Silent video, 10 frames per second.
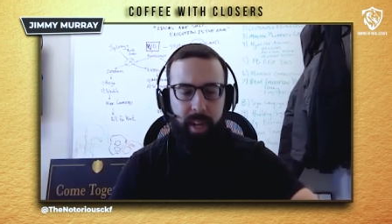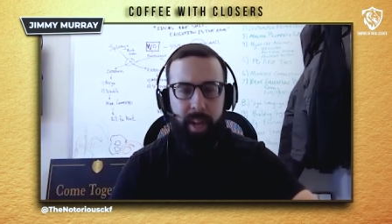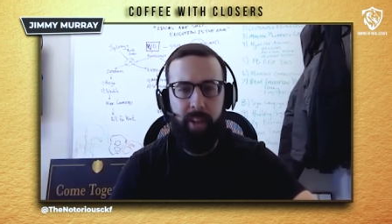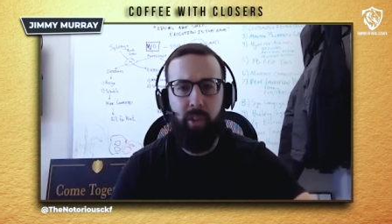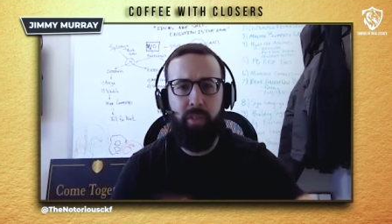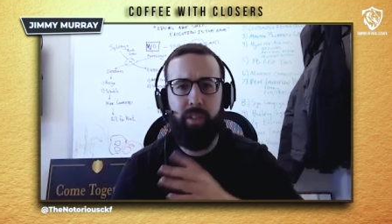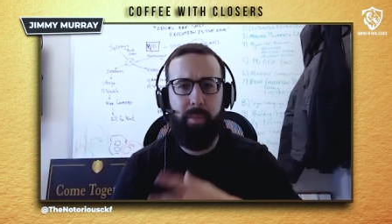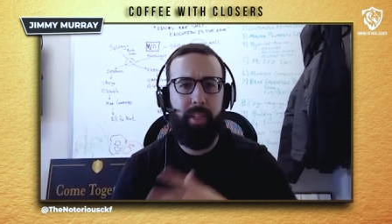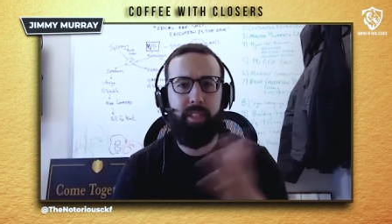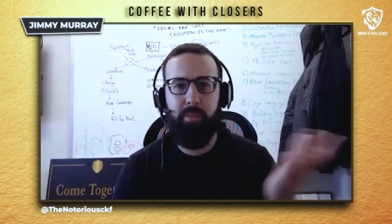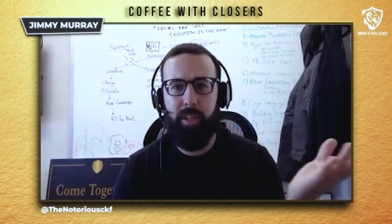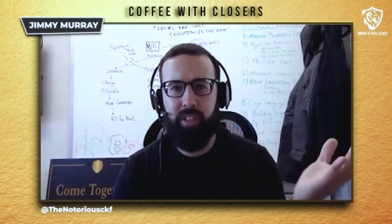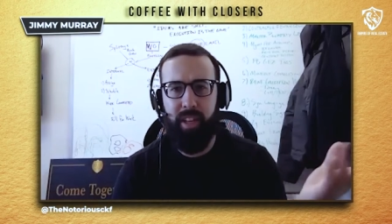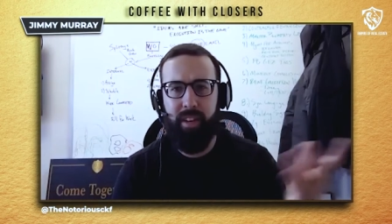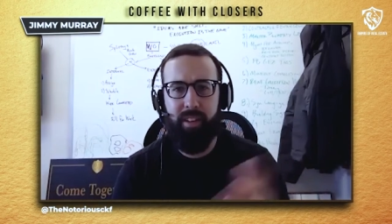I don't know if this makes as much
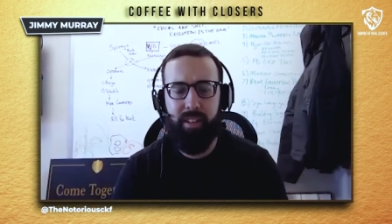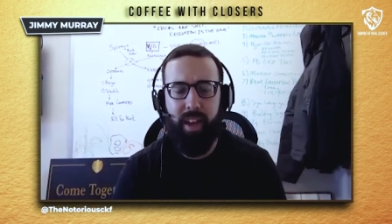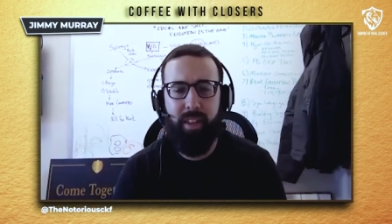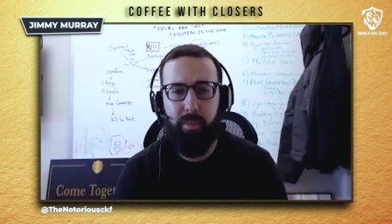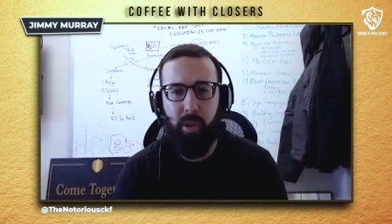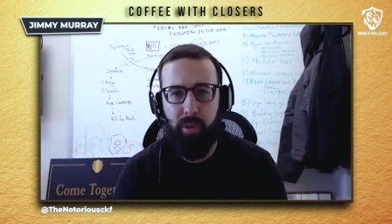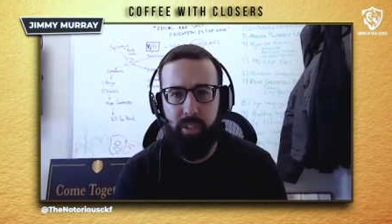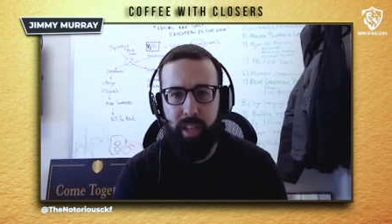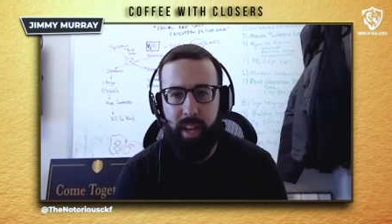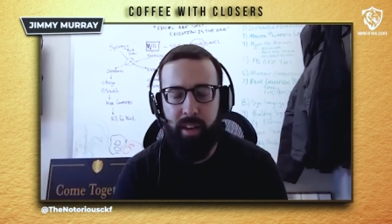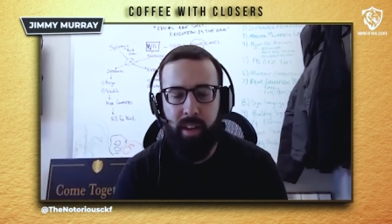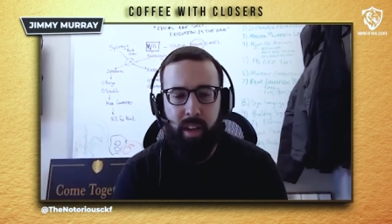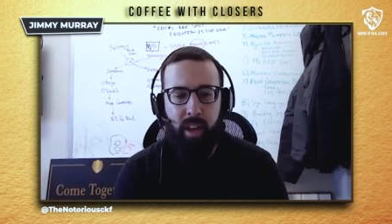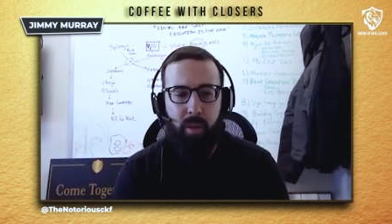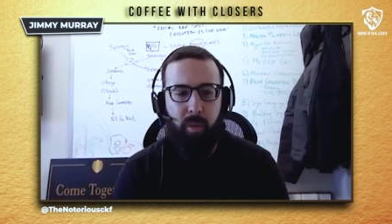sense on the brokerage side.
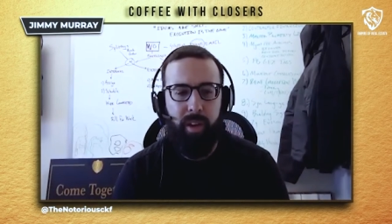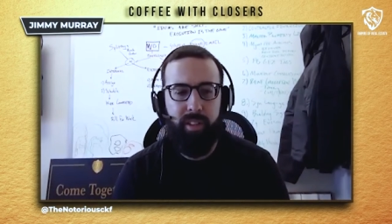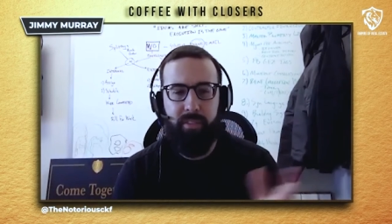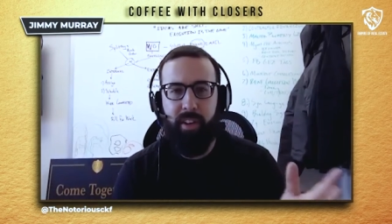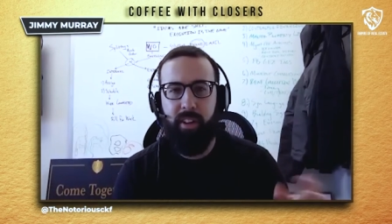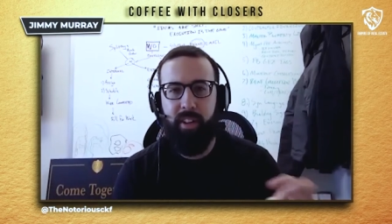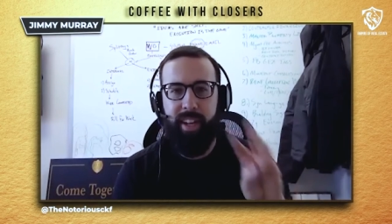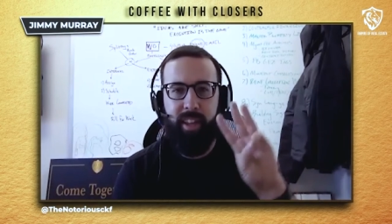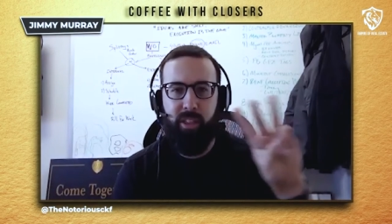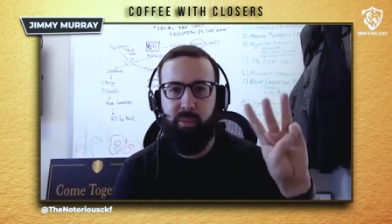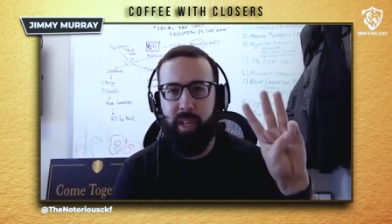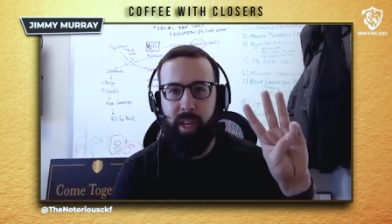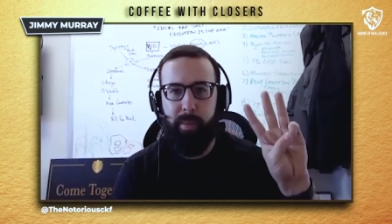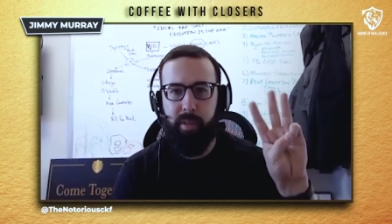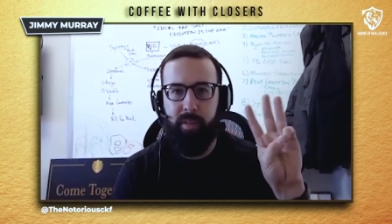When I was at Fidelity, I had three
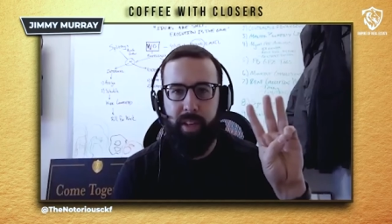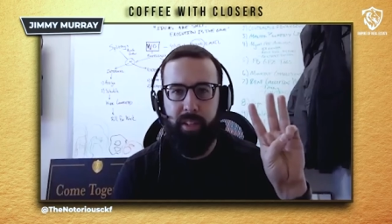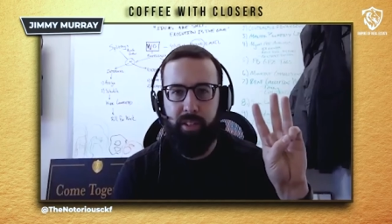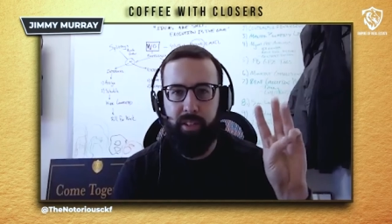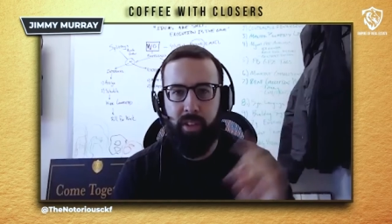types of investors.